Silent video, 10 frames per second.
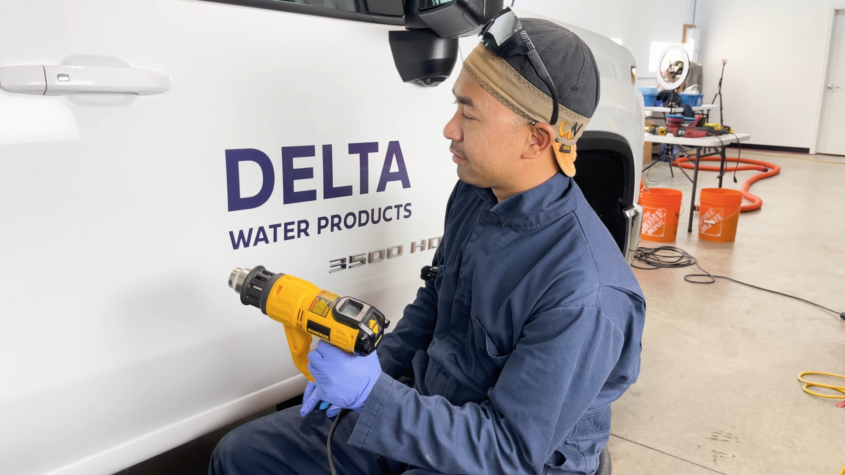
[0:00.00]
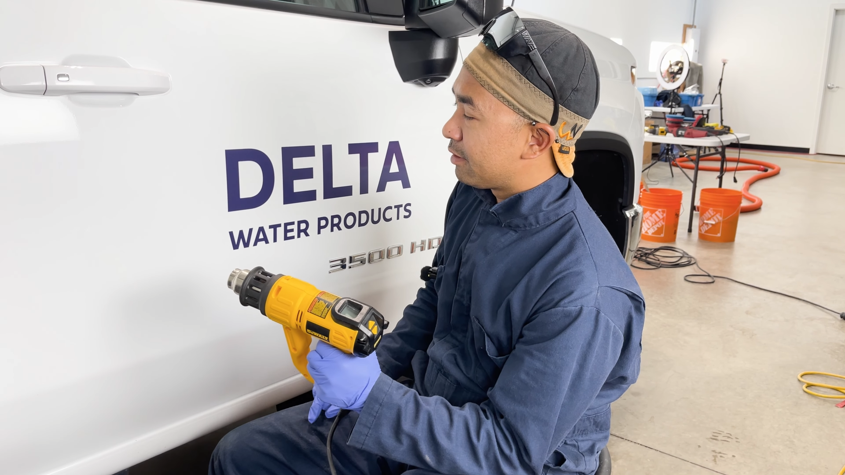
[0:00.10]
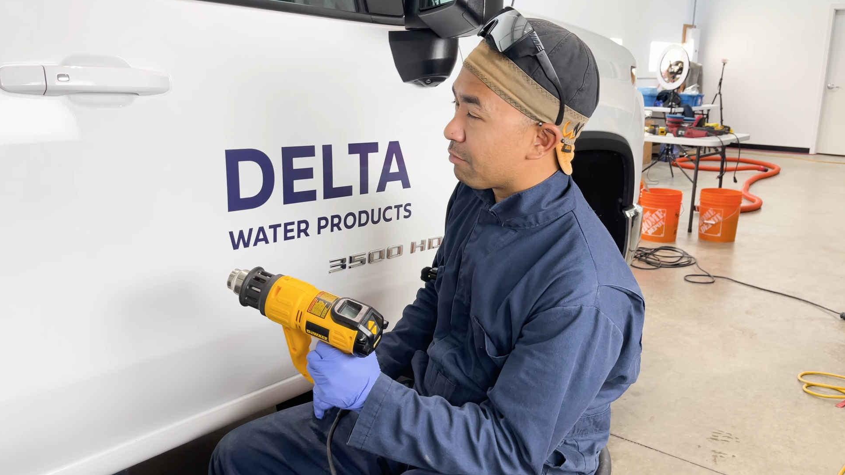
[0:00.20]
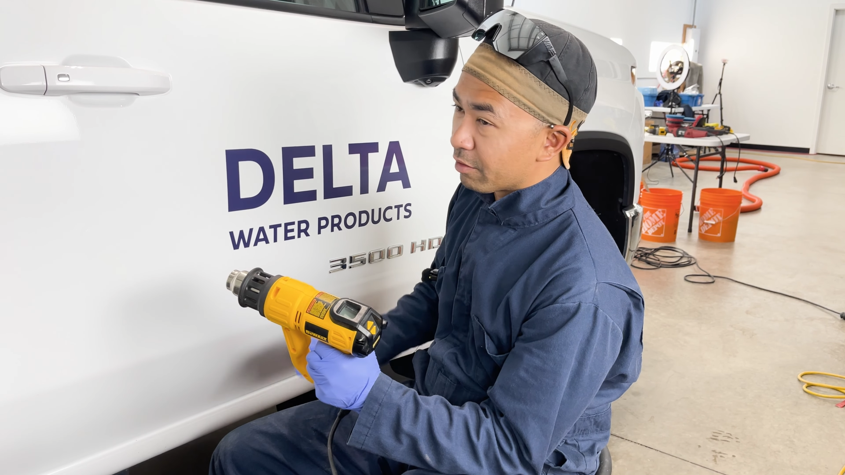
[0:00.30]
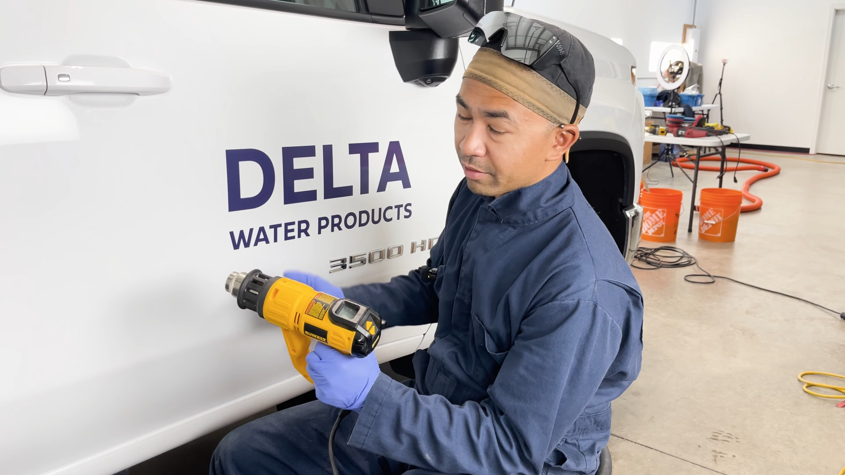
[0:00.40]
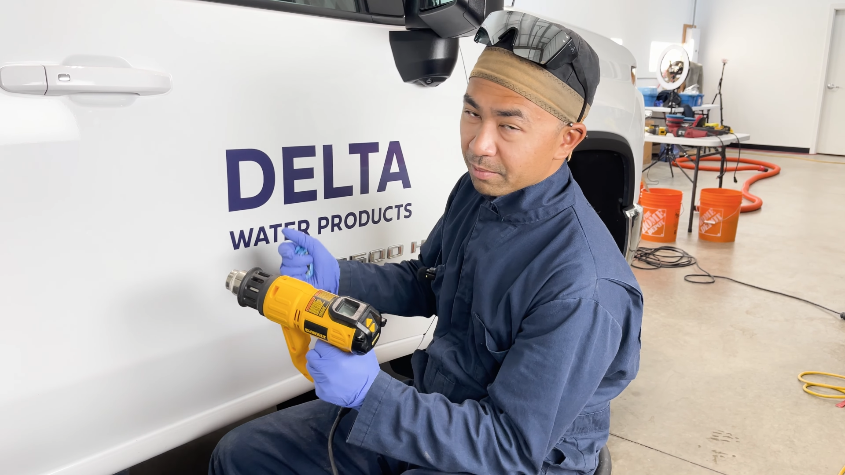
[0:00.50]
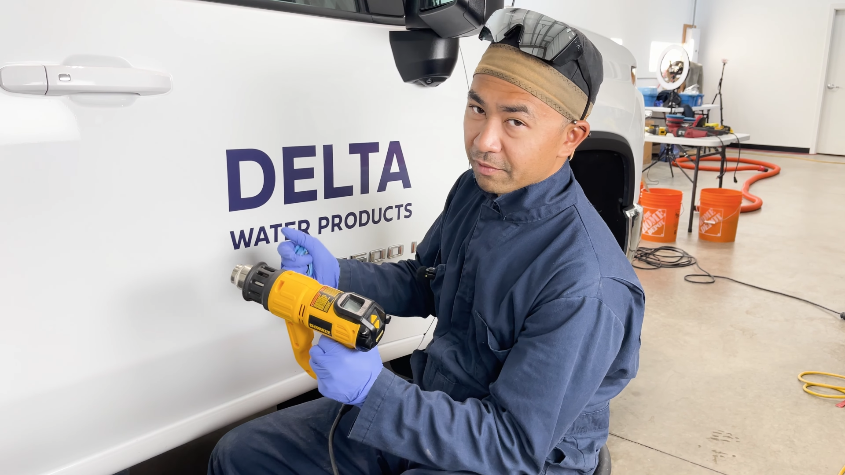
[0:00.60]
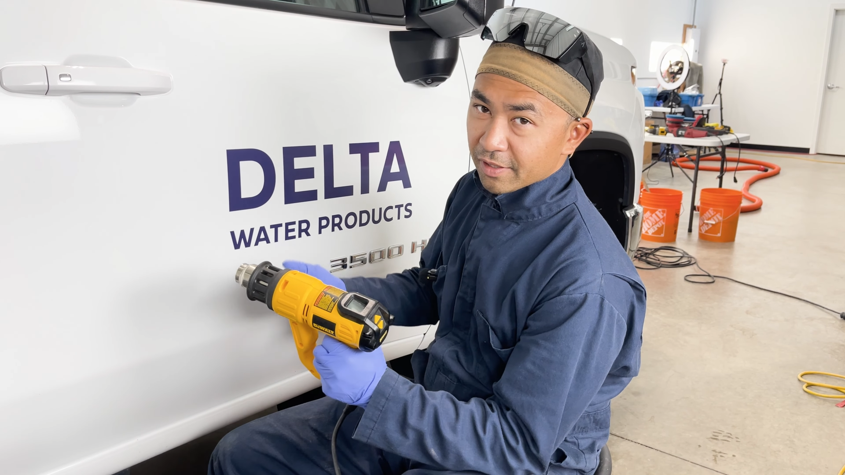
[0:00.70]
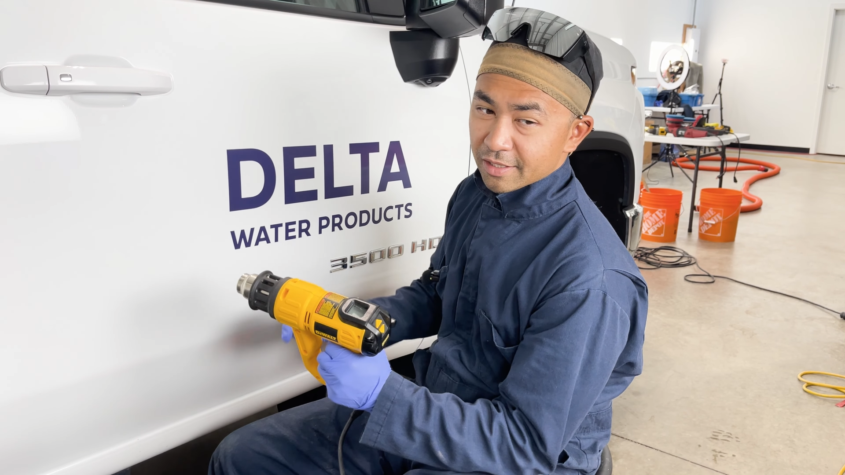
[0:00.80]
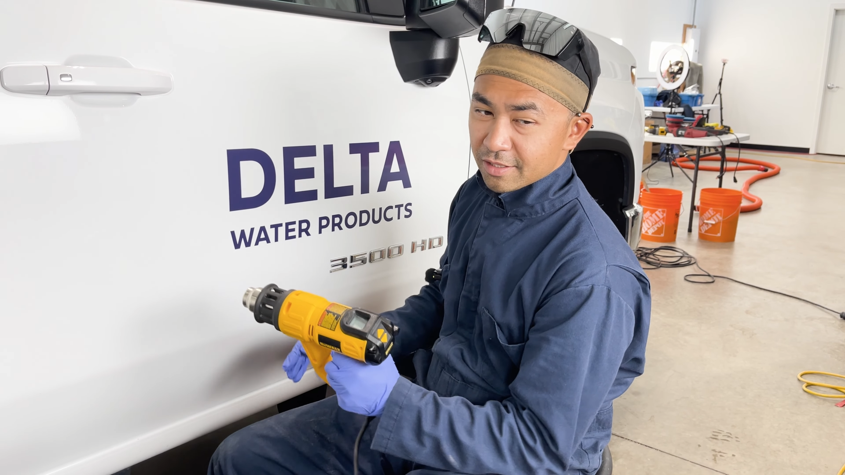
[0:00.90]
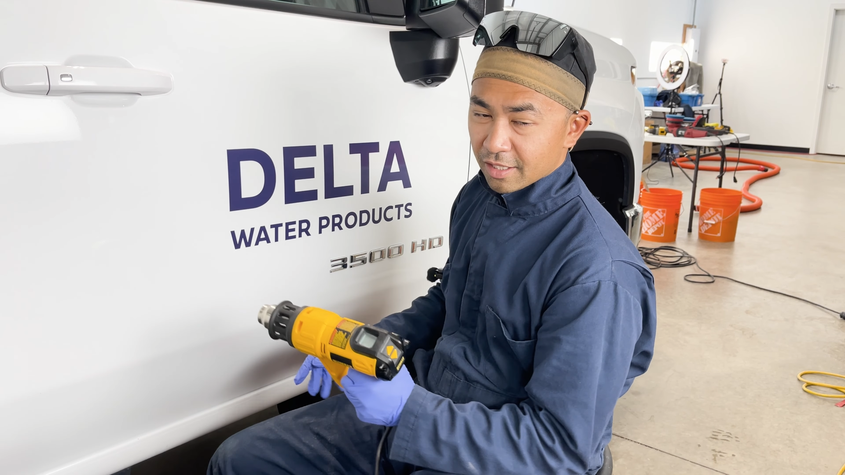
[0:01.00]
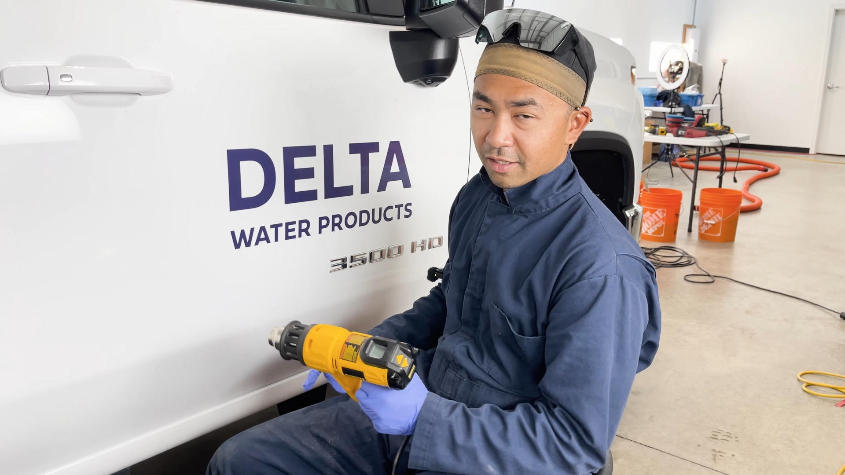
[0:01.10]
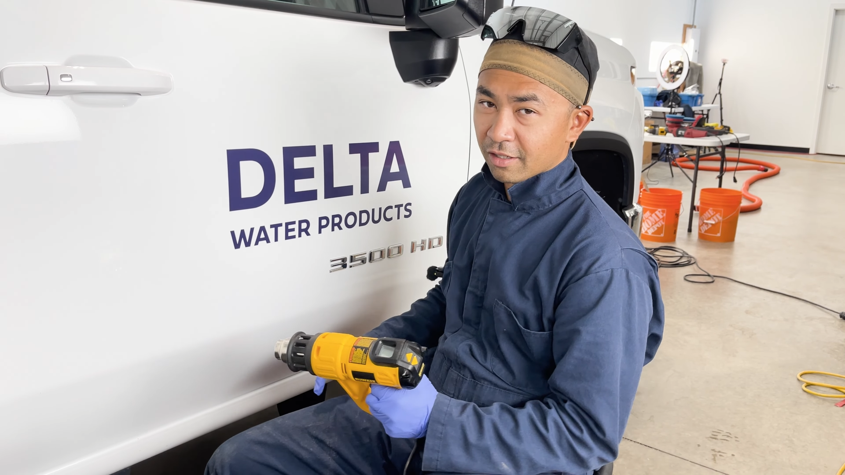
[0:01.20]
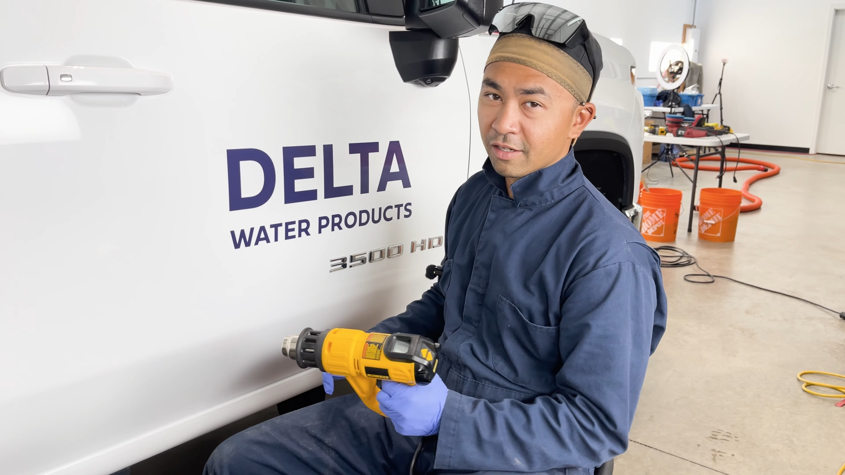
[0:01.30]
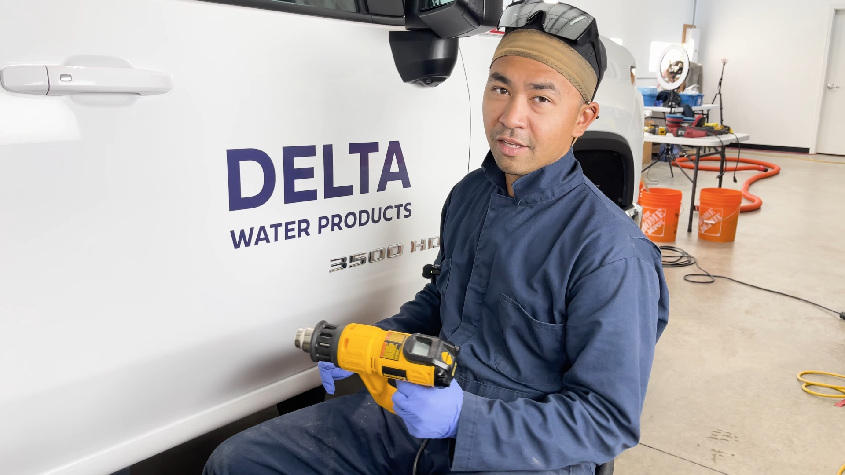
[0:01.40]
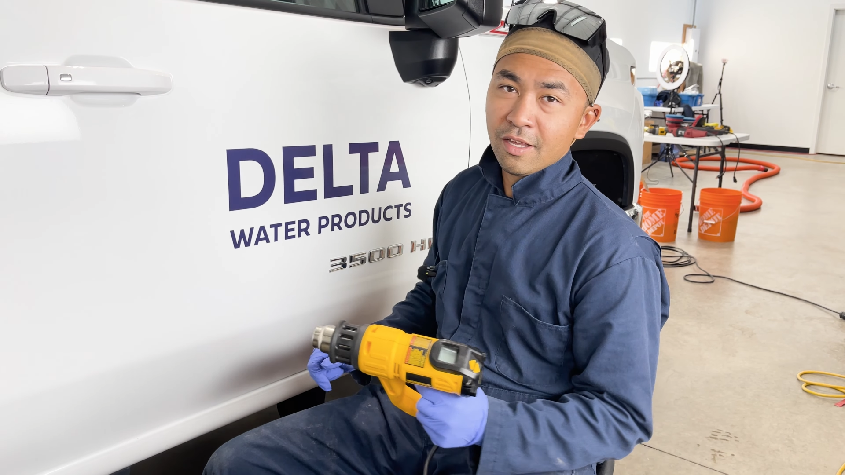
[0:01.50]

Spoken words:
while removing a sticker.